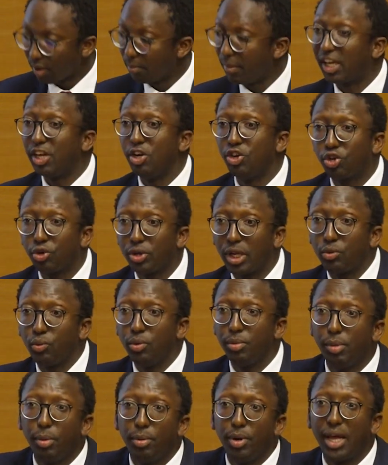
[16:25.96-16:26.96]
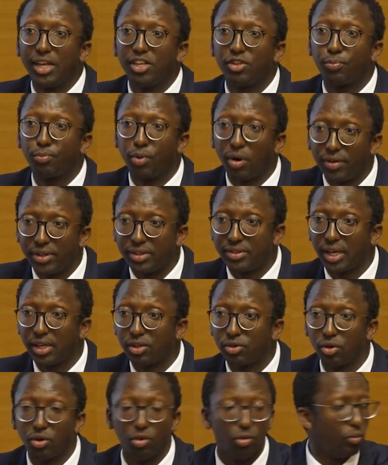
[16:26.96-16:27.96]
making sure that we mobilize private
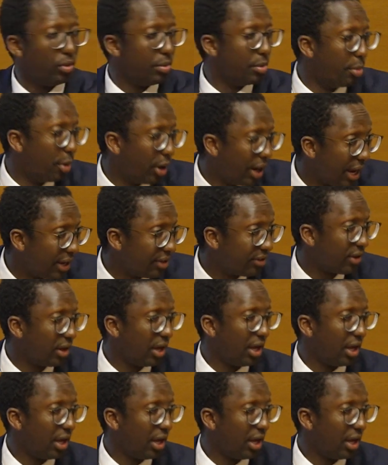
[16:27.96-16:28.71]
sector, we mobilize